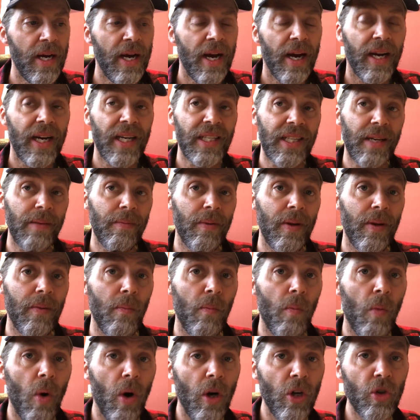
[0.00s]
Because
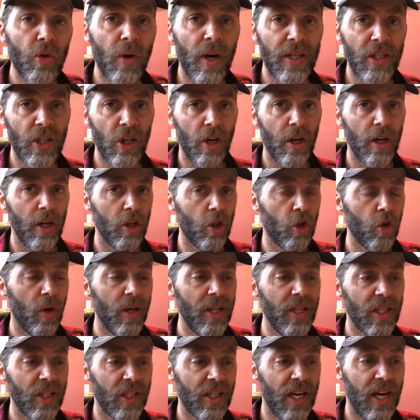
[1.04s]
more trucks are going to join
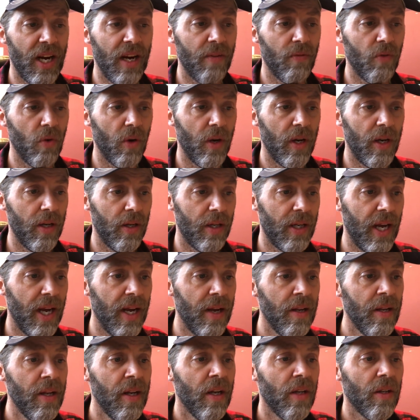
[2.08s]
this convoy, okay?